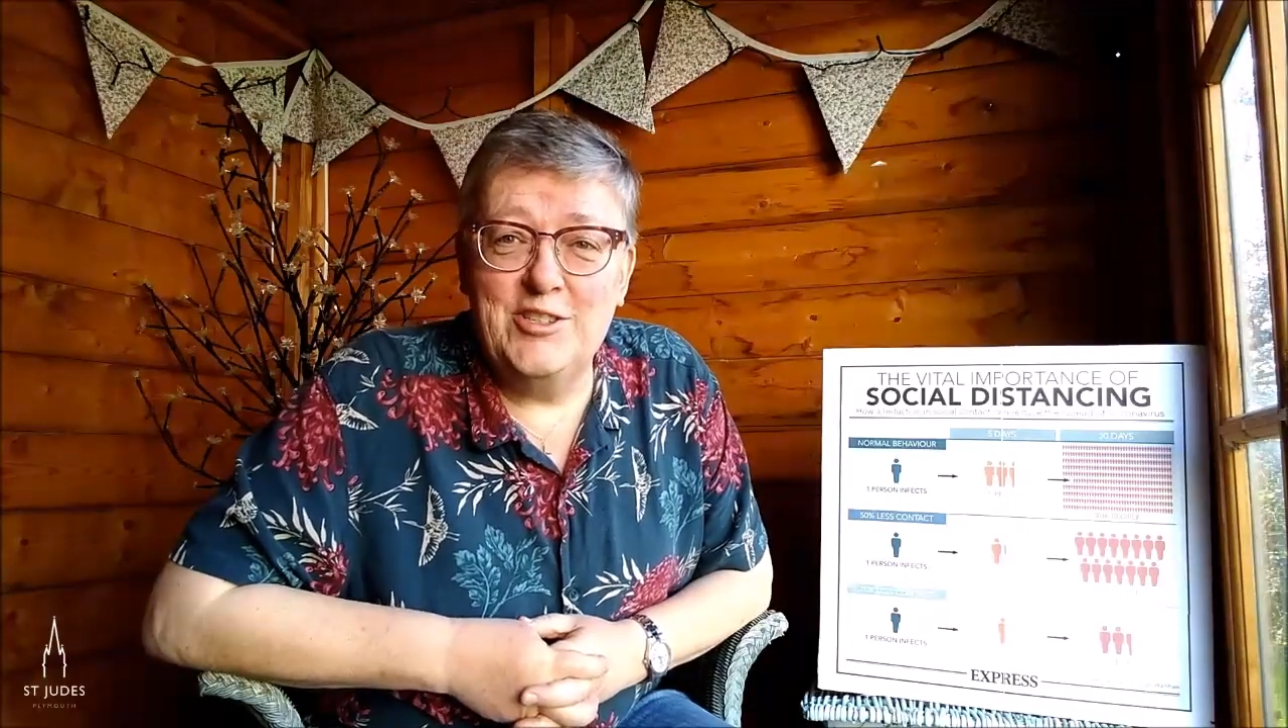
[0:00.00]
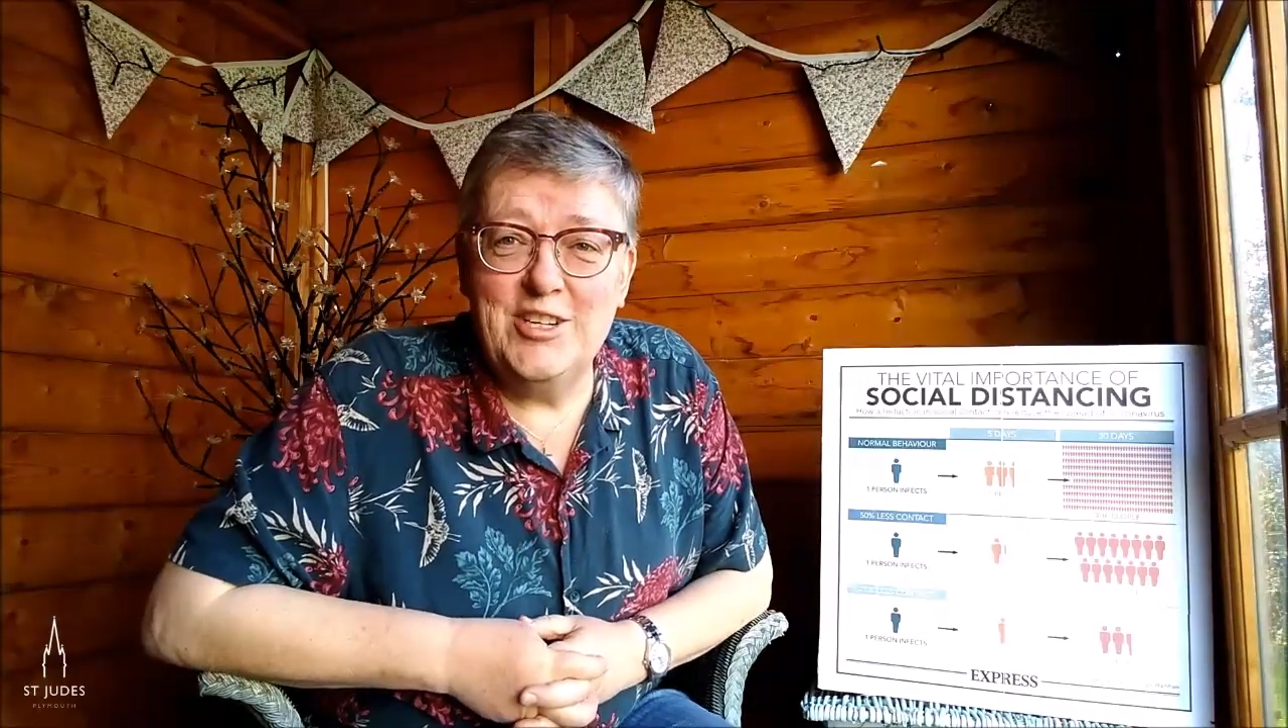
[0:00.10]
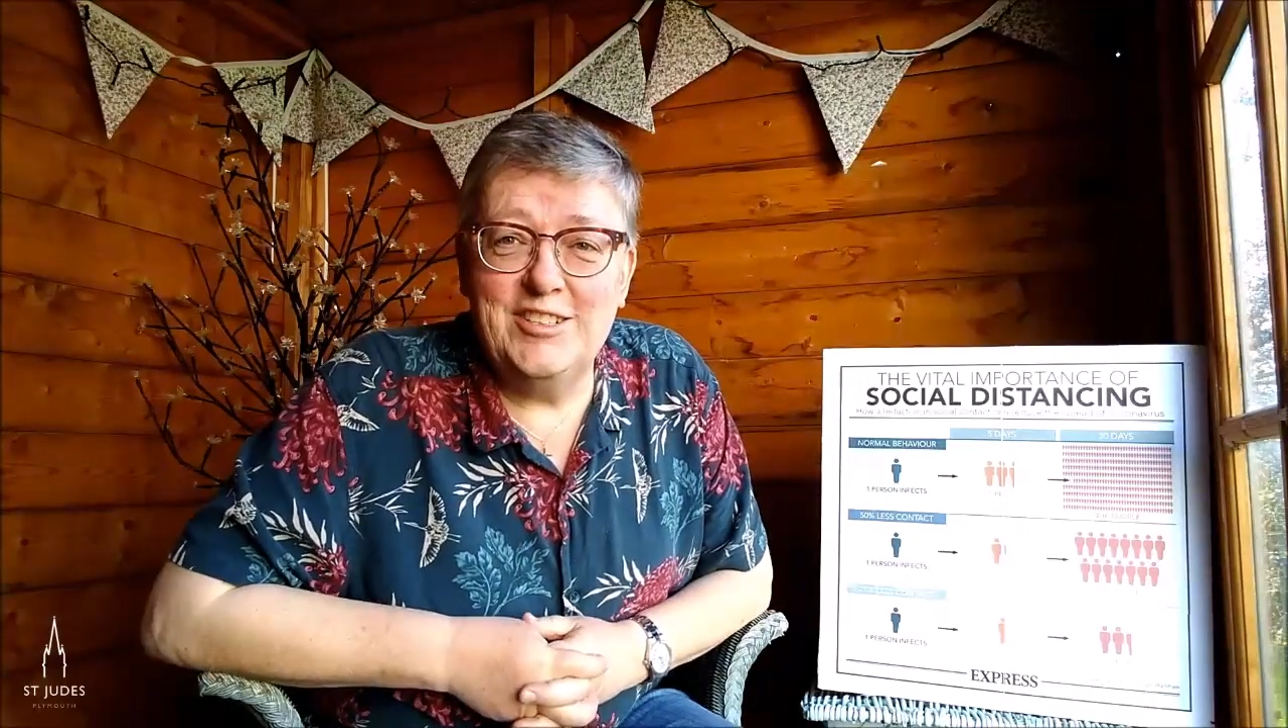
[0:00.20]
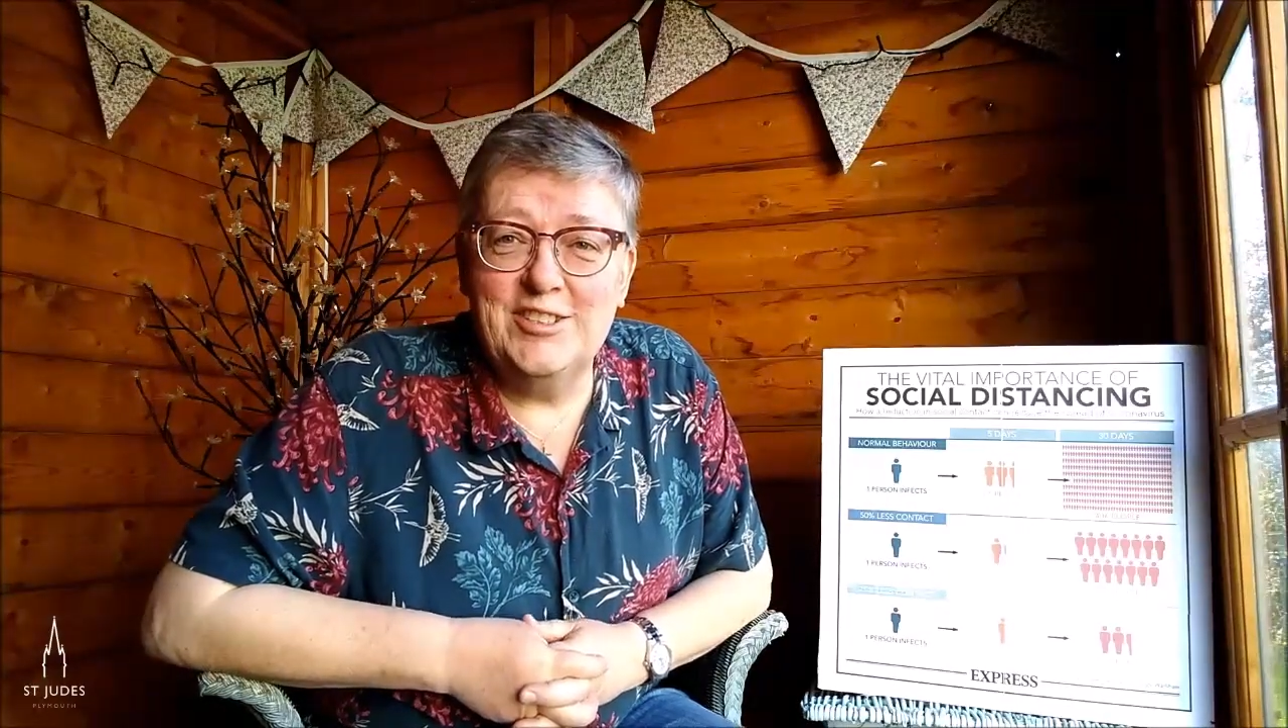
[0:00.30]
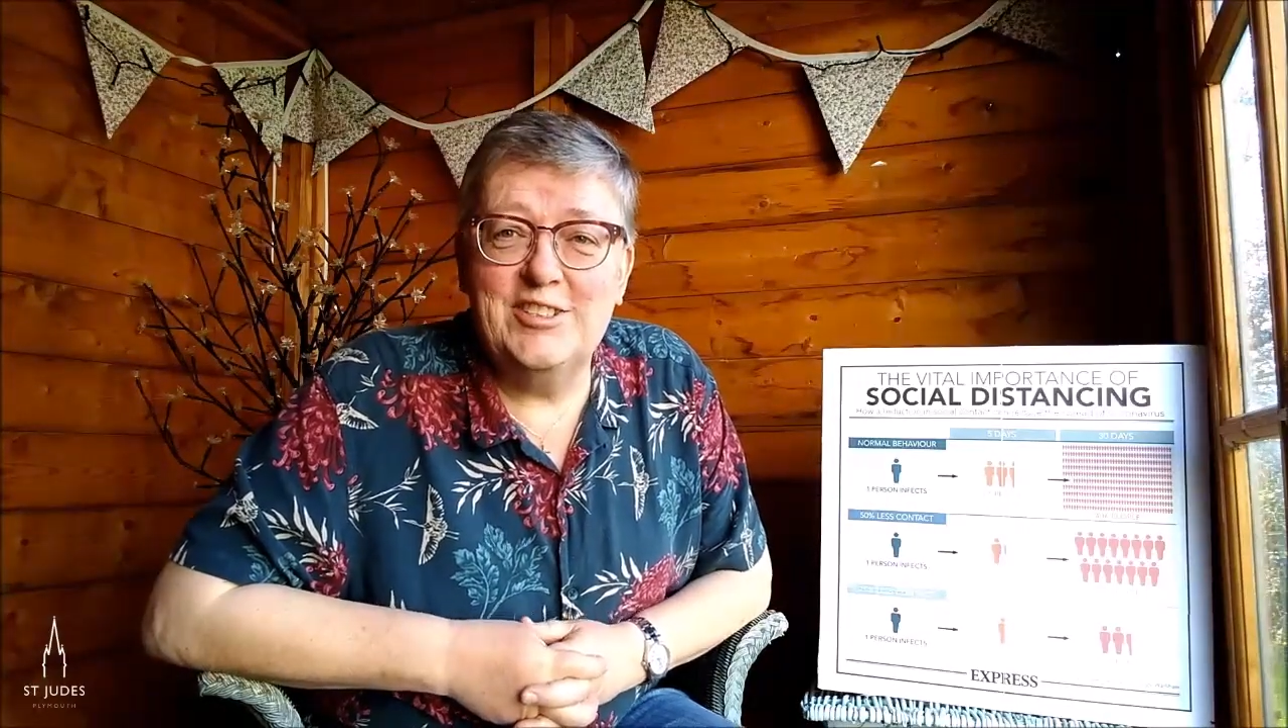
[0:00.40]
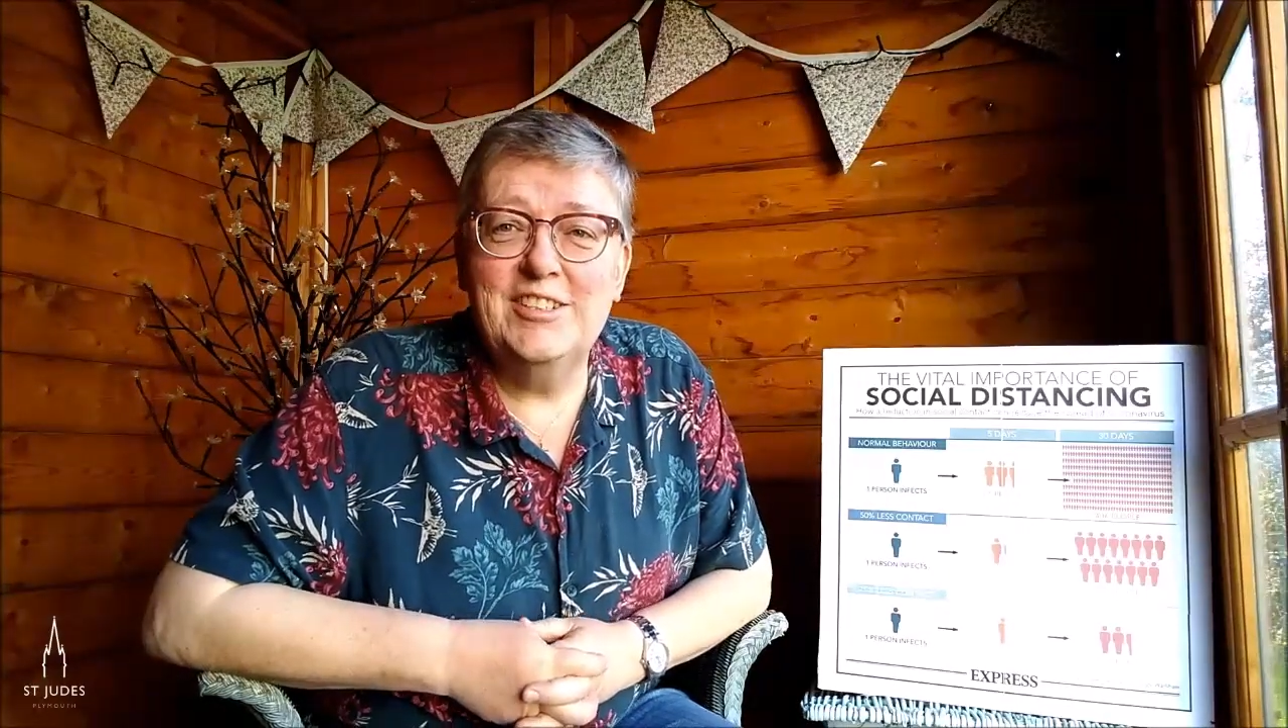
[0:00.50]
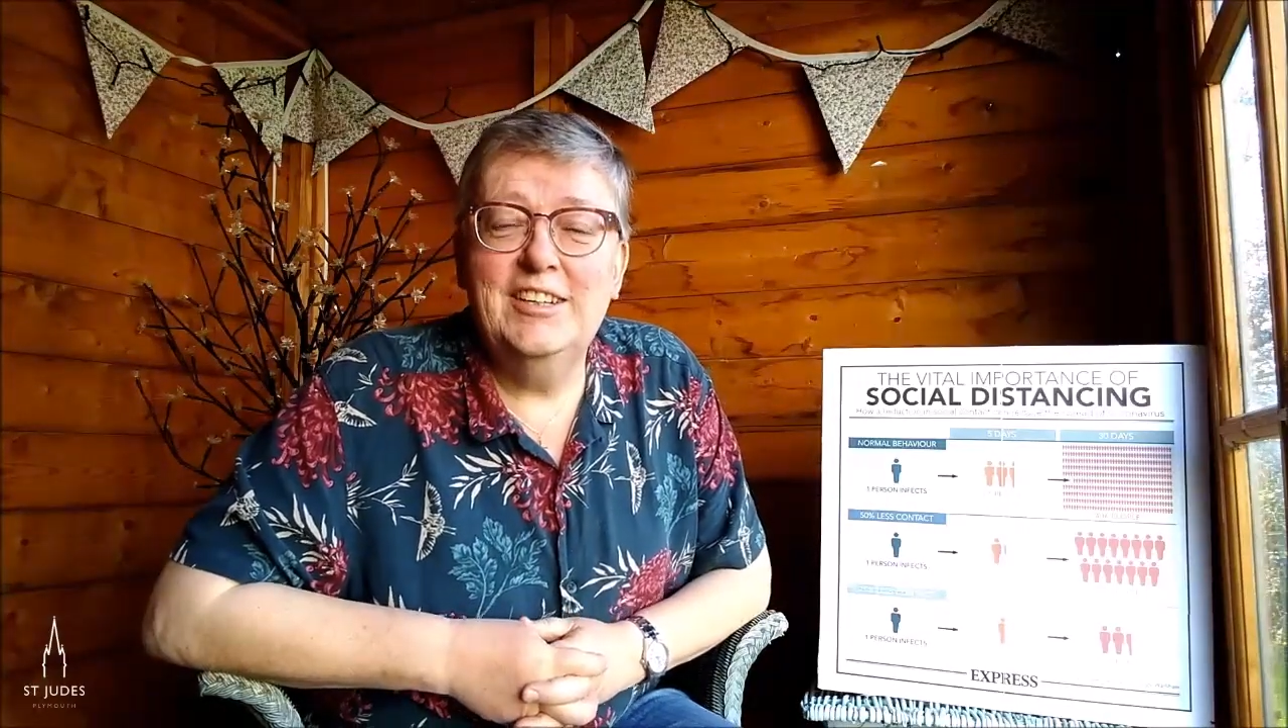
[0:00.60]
Jesus,